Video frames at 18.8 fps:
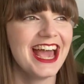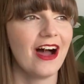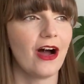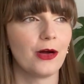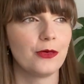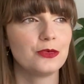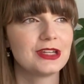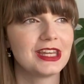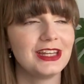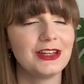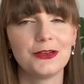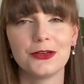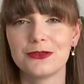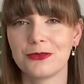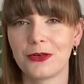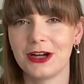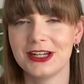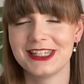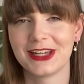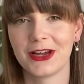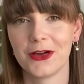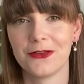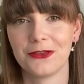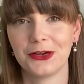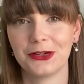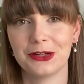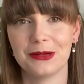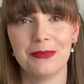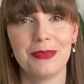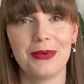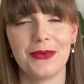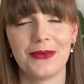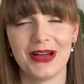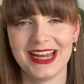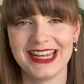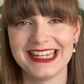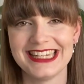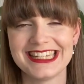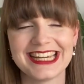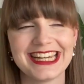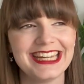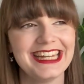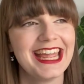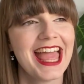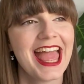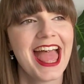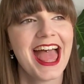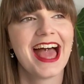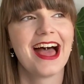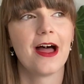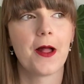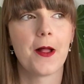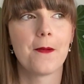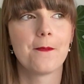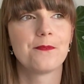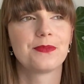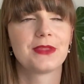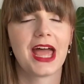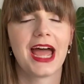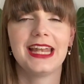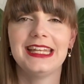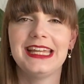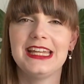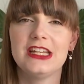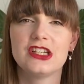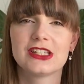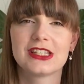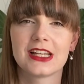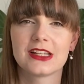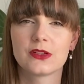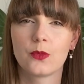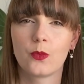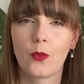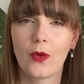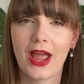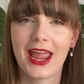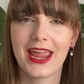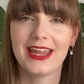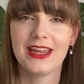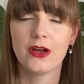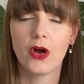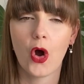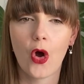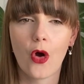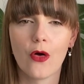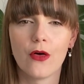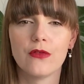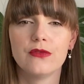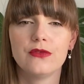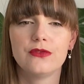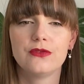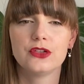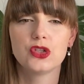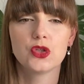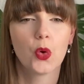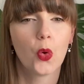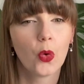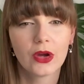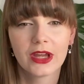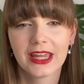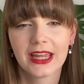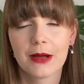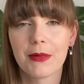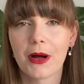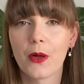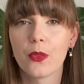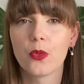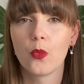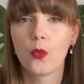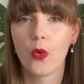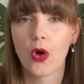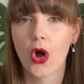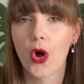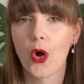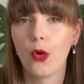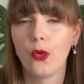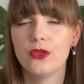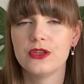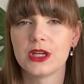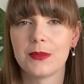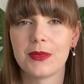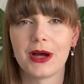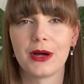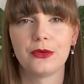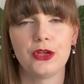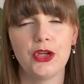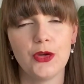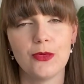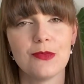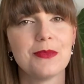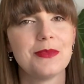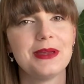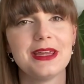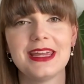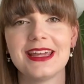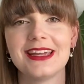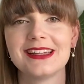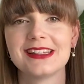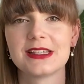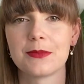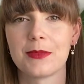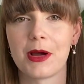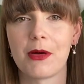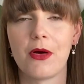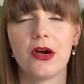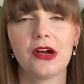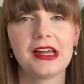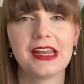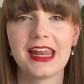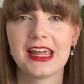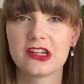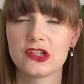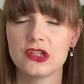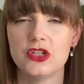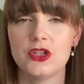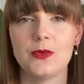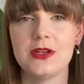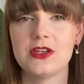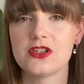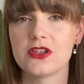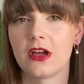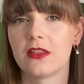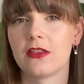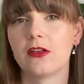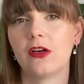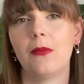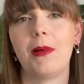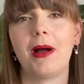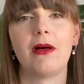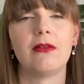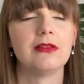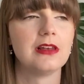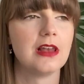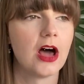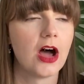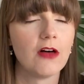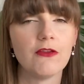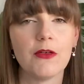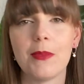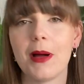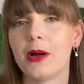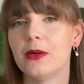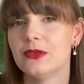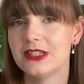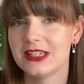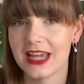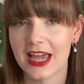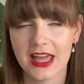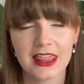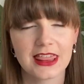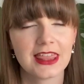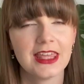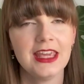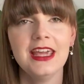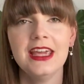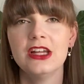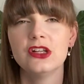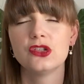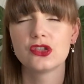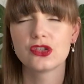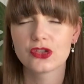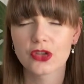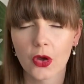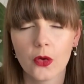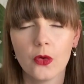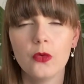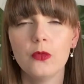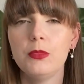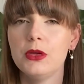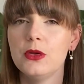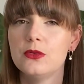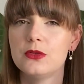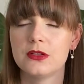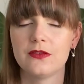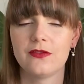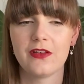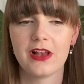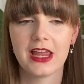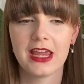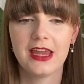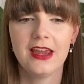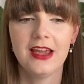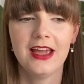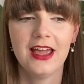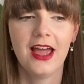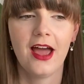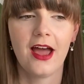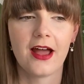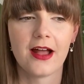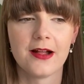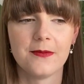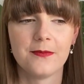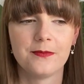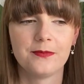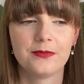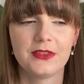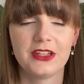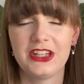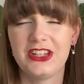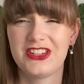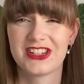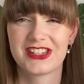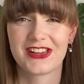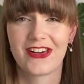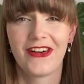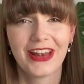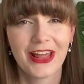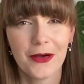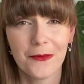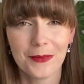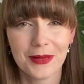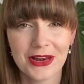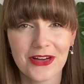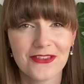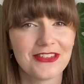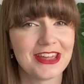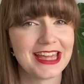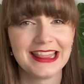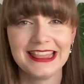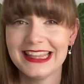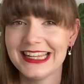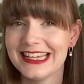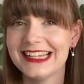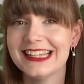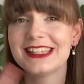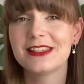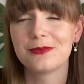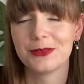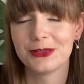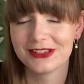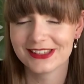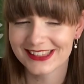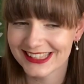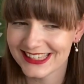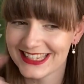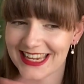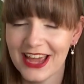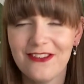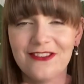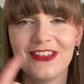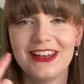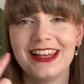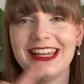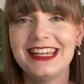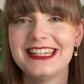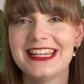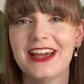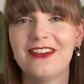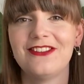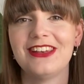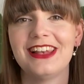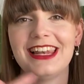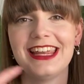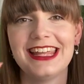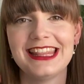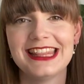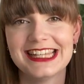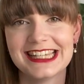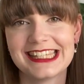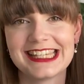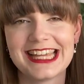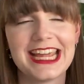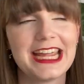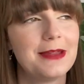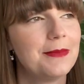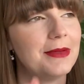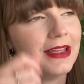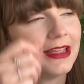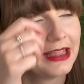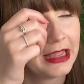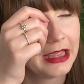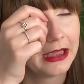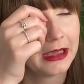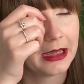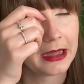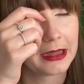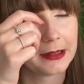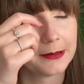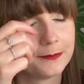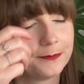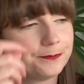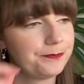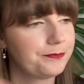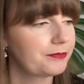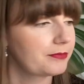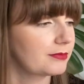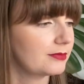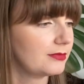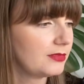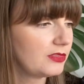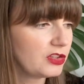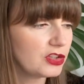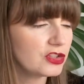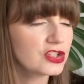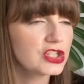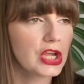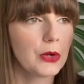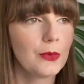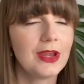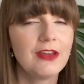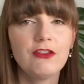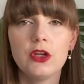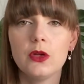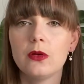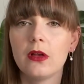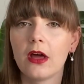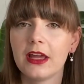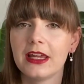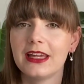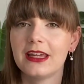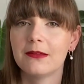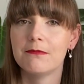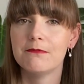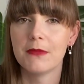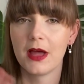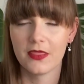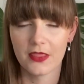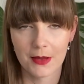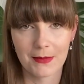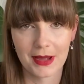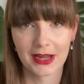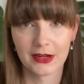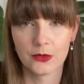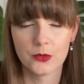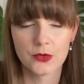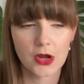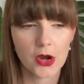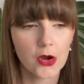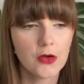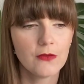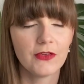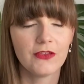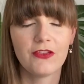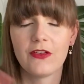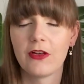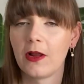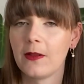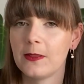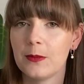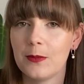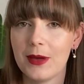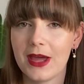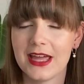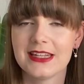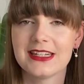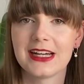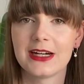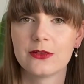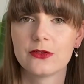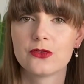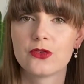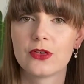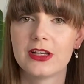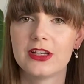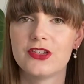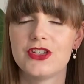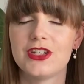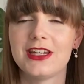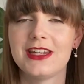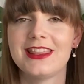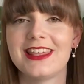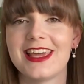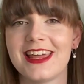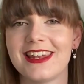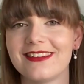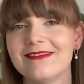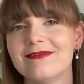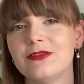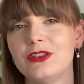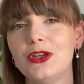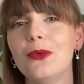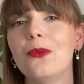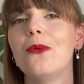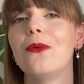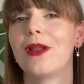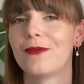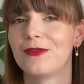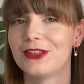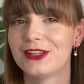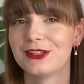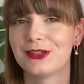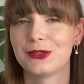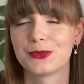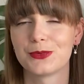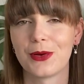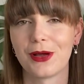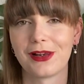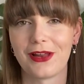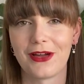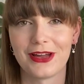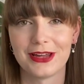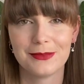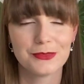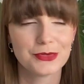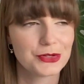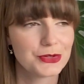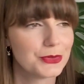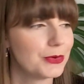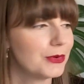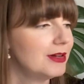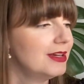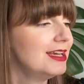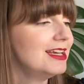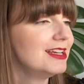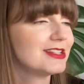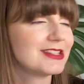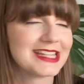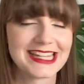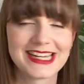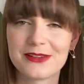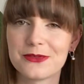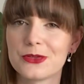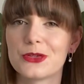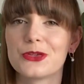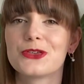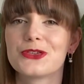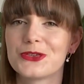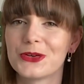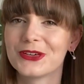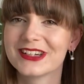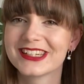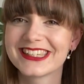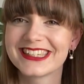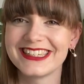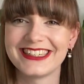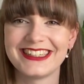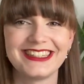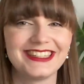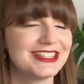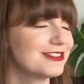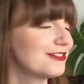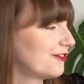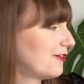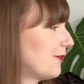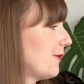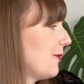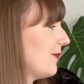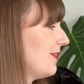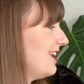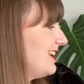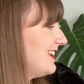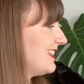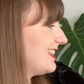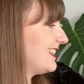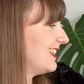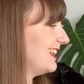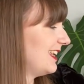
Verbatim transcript: I will take good writing over a good plot any day. Um, and he just has a way of talking about the world, about human beings, about our connection to each other, about love, about death so beautifully um, that you just can't help but love it. And this was definitely, definitely the same. Um, so if you like A Man Called Ove, if you like the Beartown trilogy, then you will love this as well, I am sure. So that was a strong start for this.